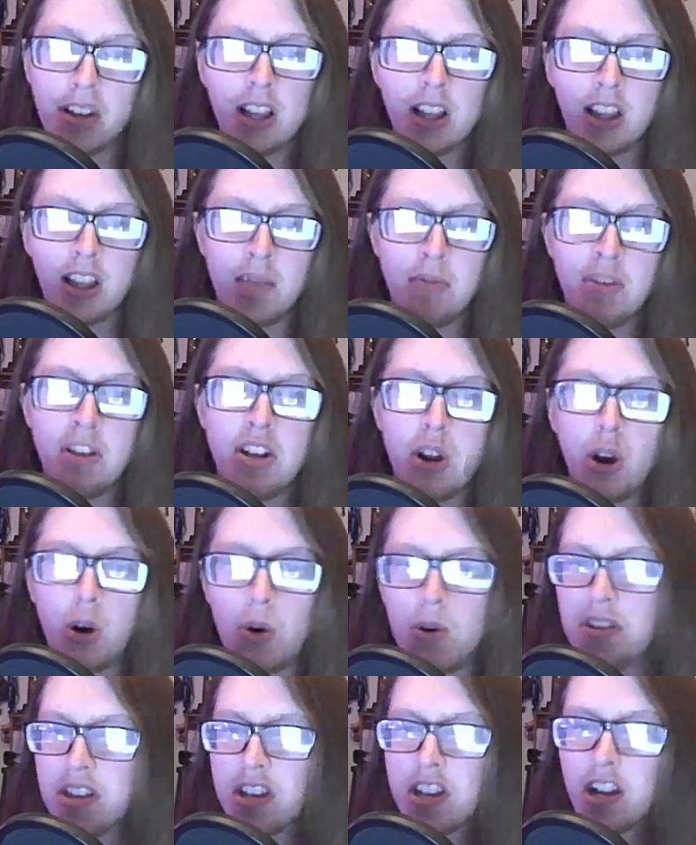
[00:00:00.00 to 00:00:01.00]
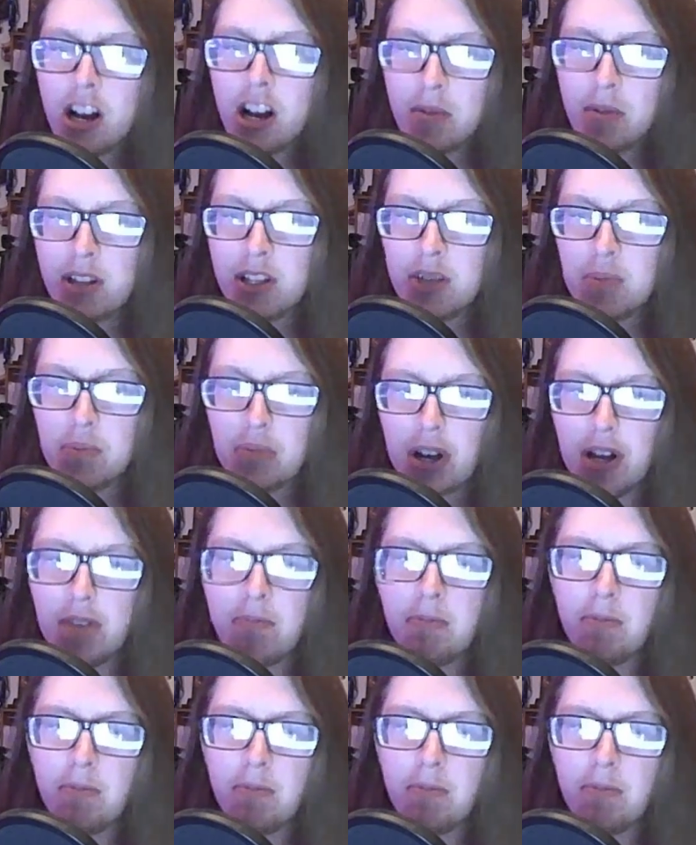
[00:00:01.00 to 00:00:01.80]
Let me know in the comments, but